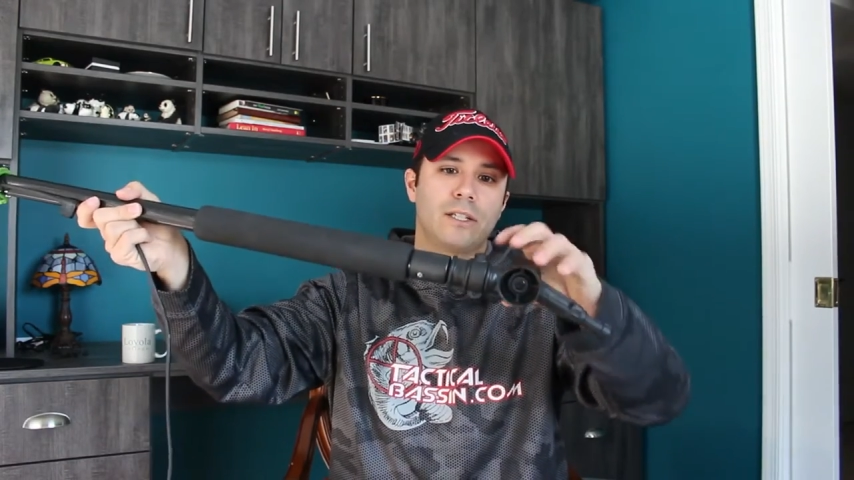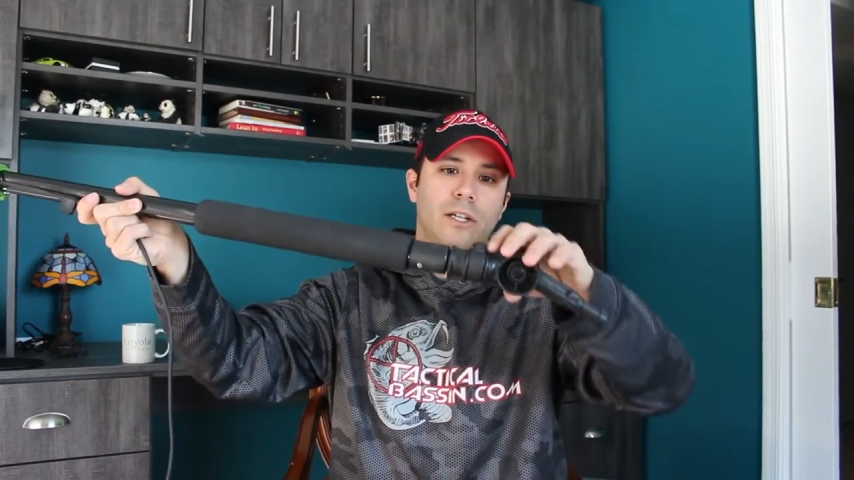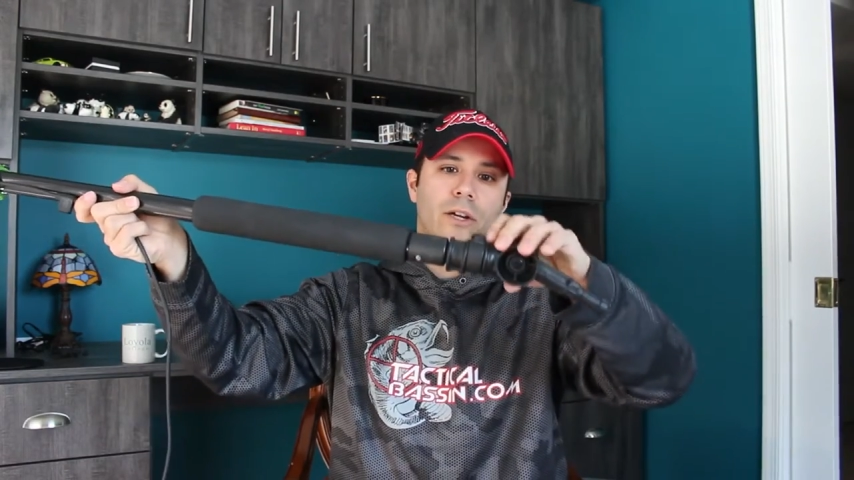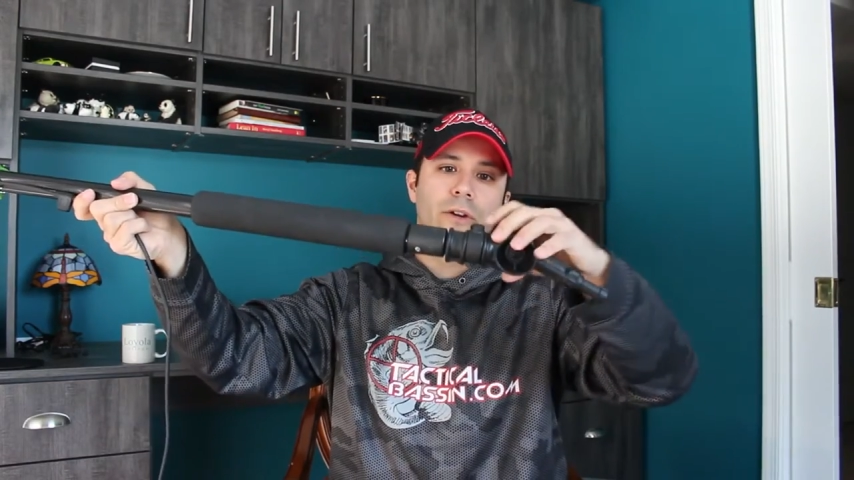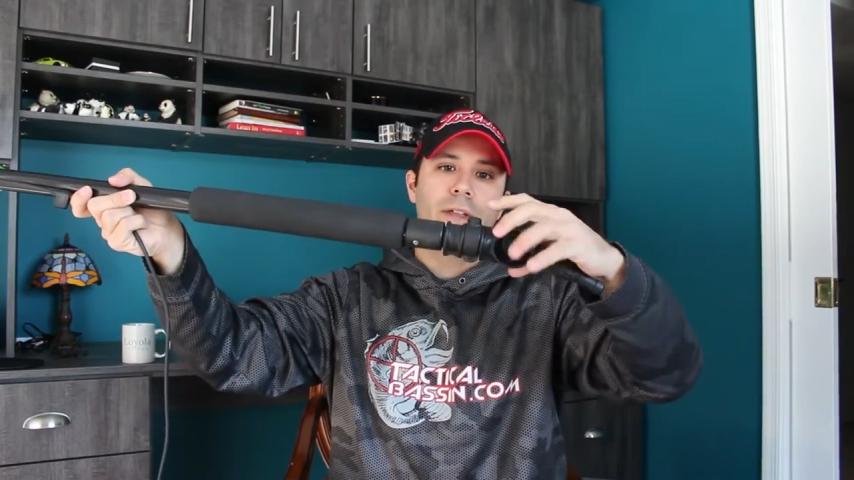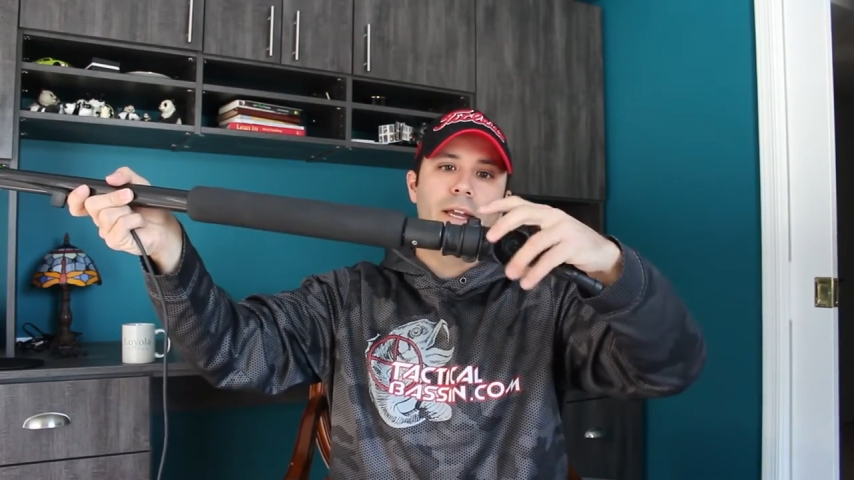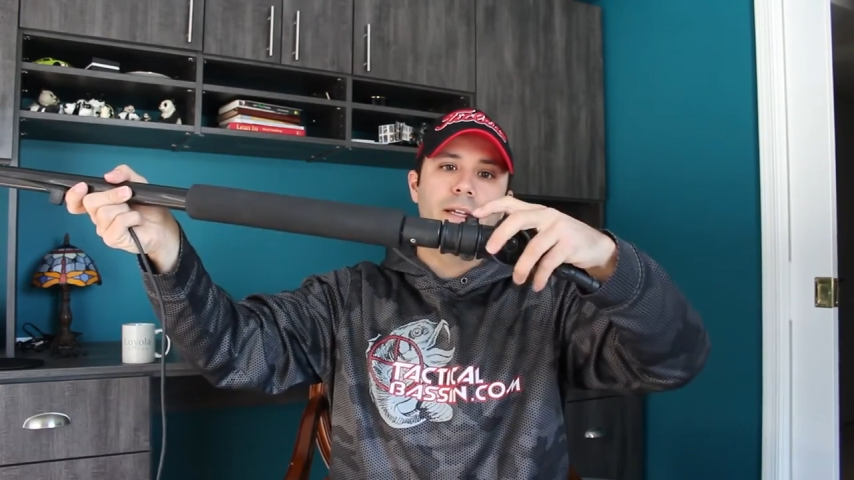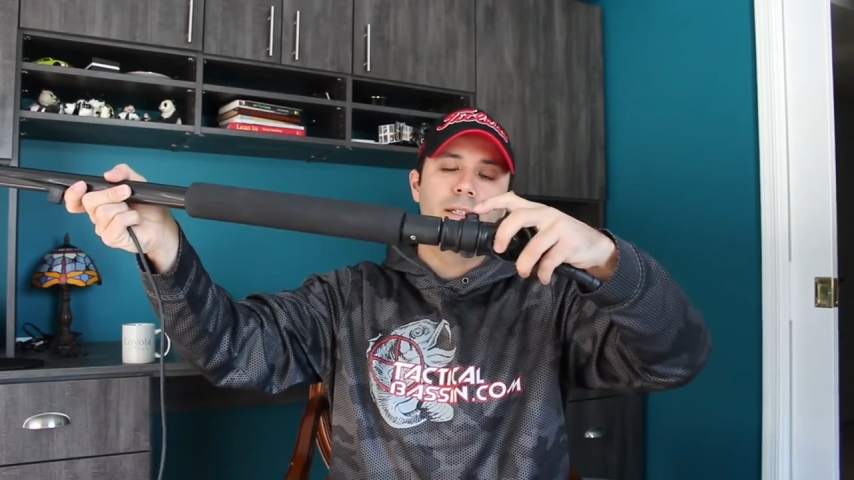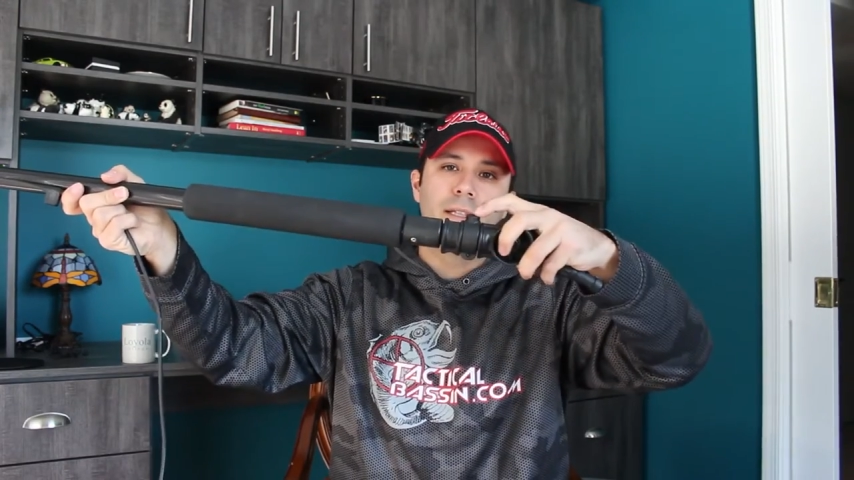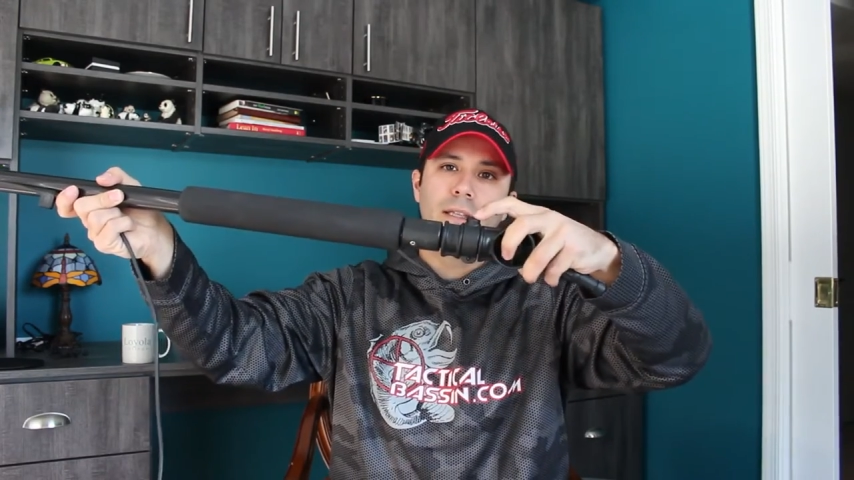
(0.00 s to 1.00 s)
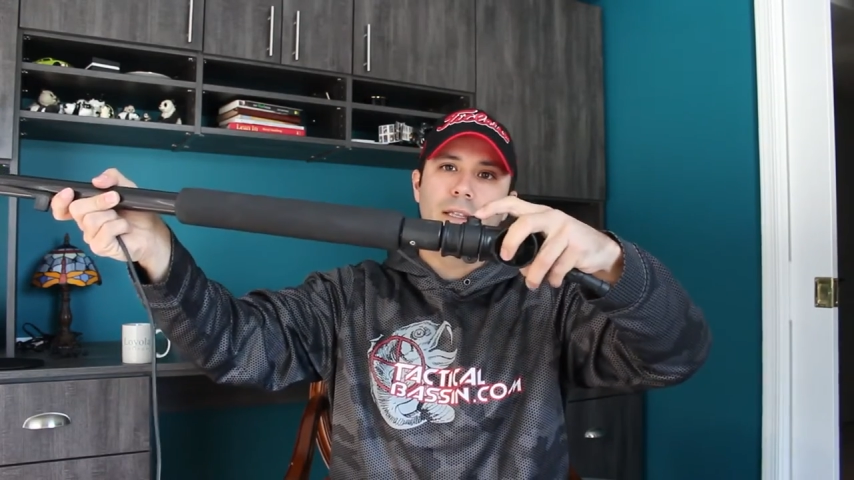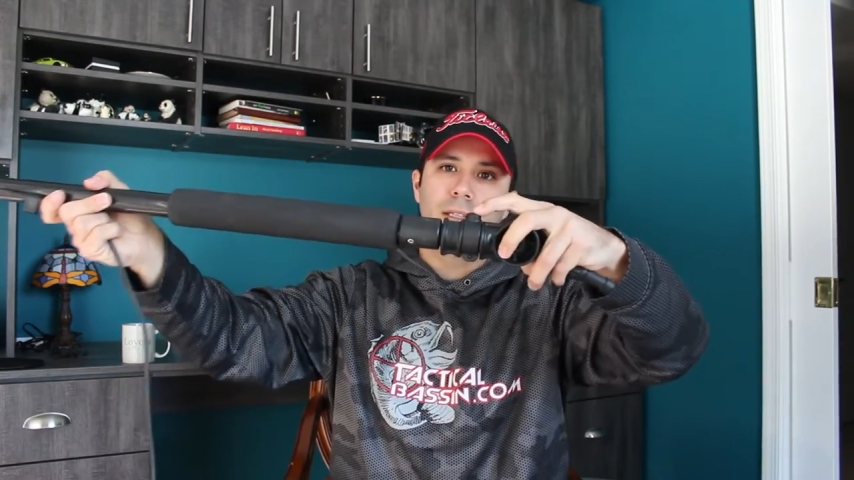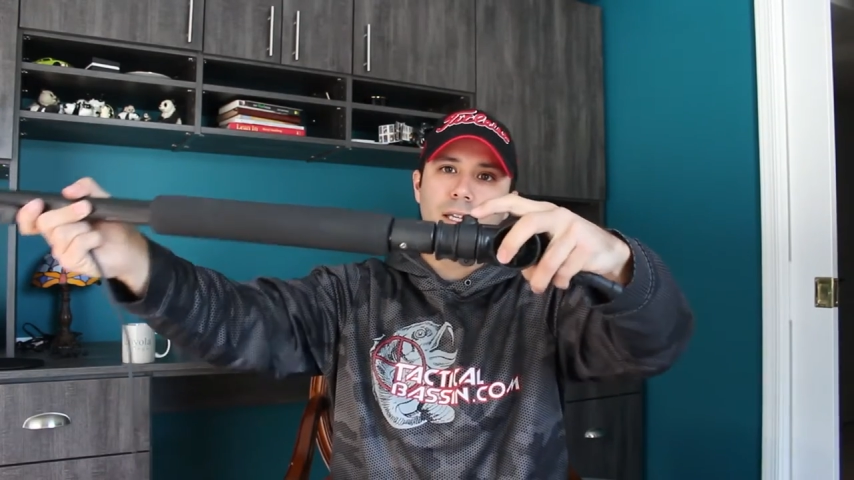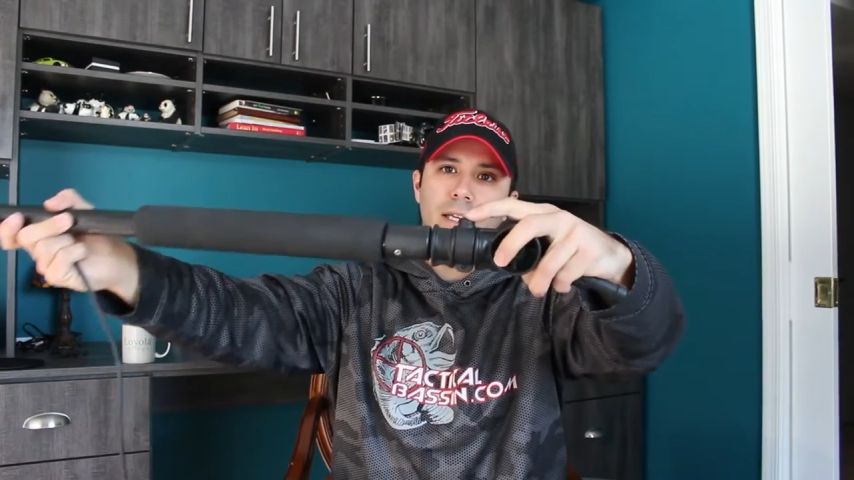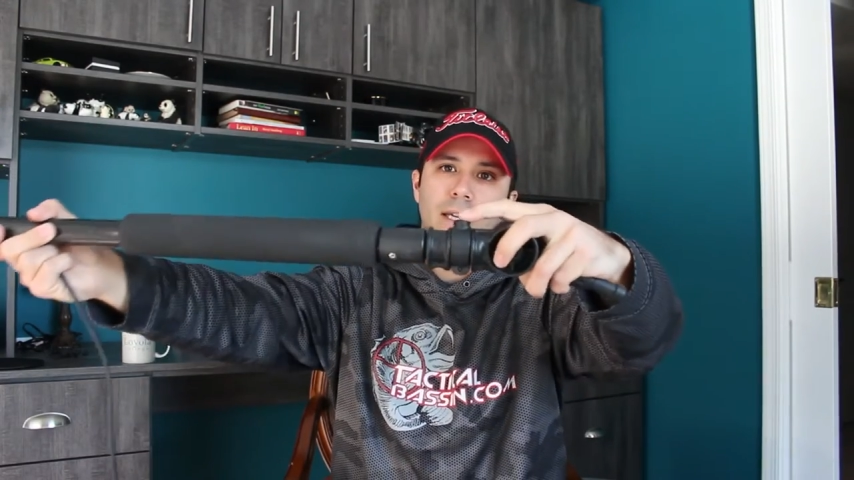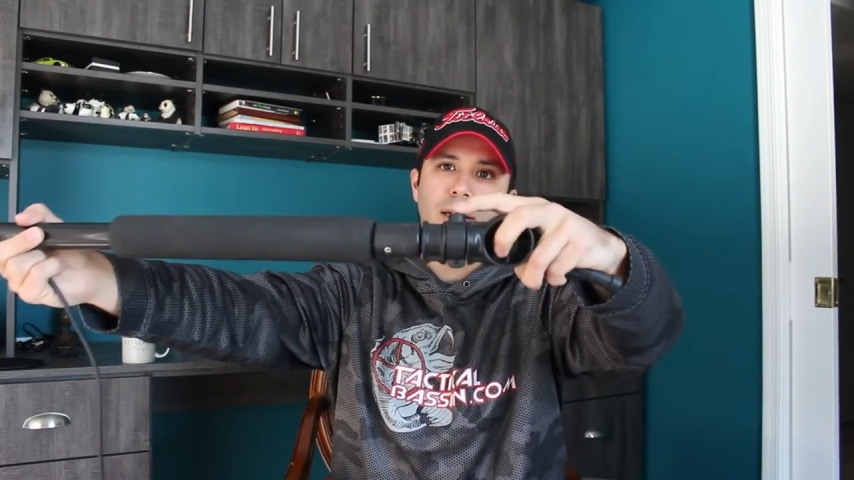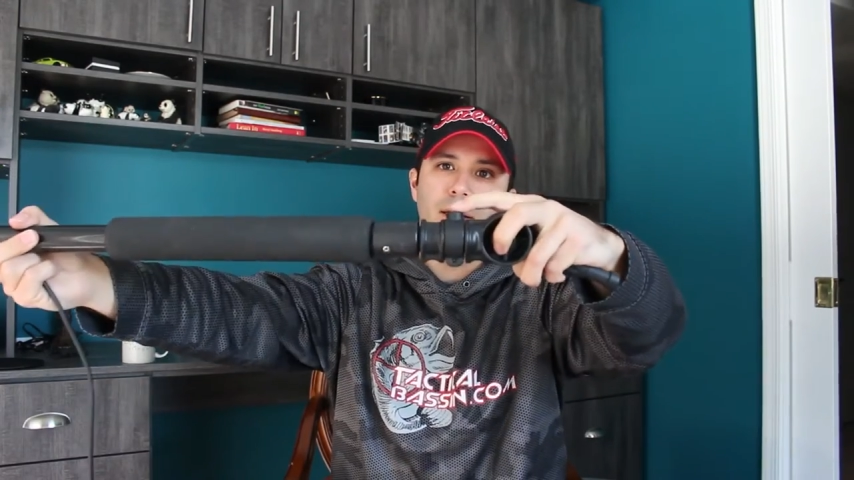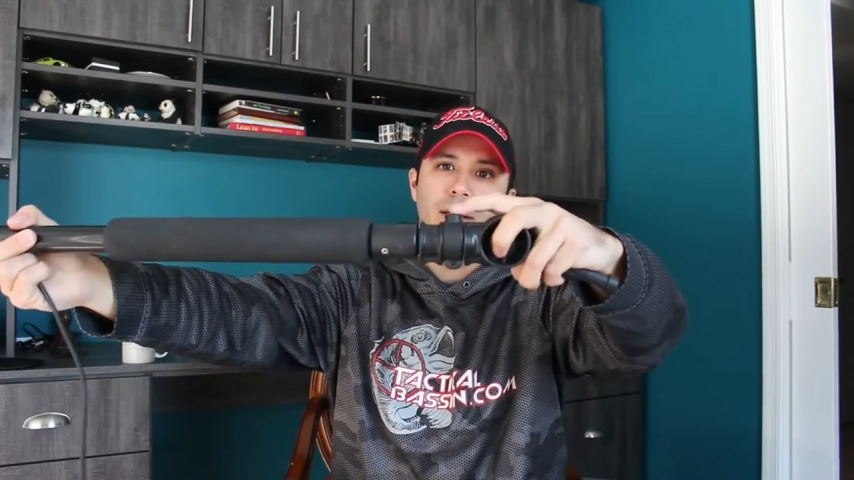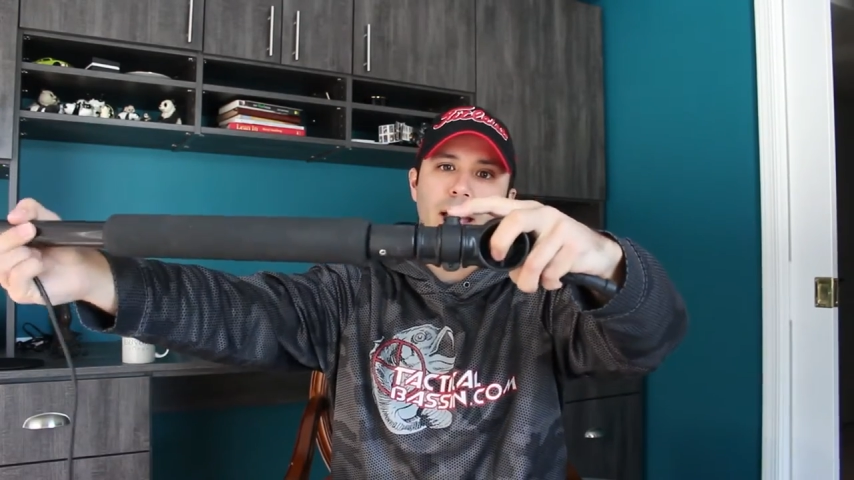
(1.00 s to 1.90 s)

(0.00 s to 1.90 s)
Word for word: secure that is. And to get it